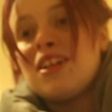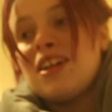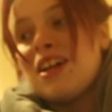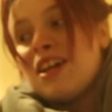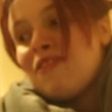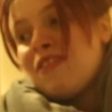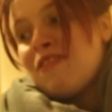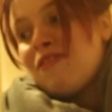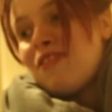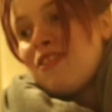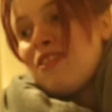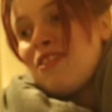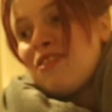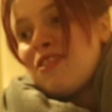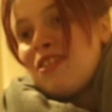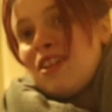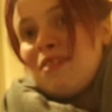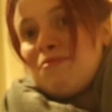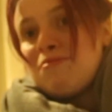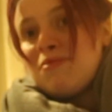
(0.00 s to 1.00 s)

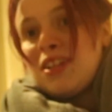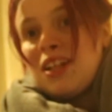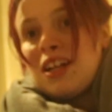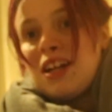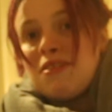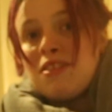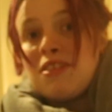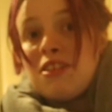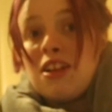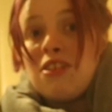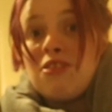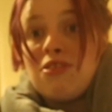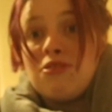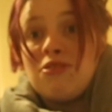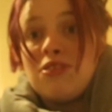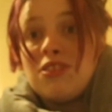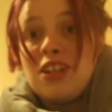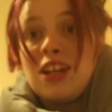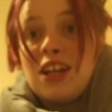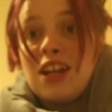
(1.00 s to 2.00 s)
I'd
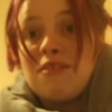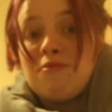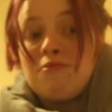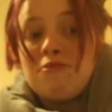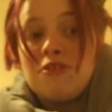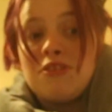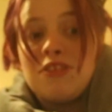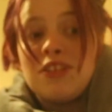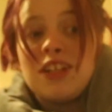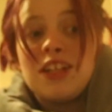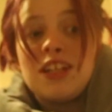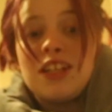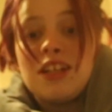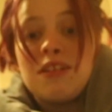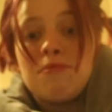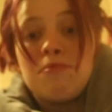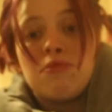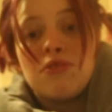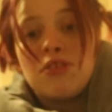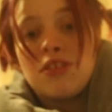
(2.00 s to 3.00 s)
hold the camera and hit
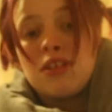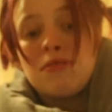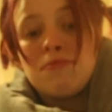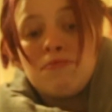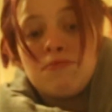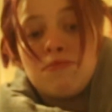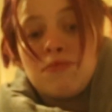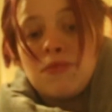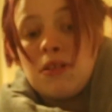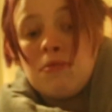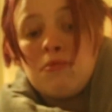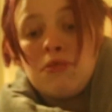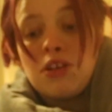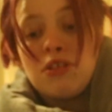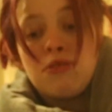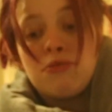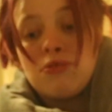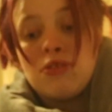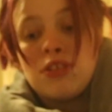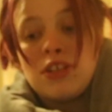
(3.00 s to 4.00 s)
it, but I'm
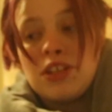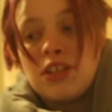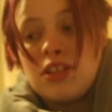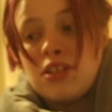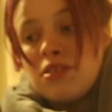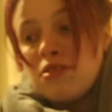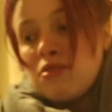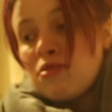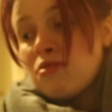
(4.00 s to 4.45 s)
cozy.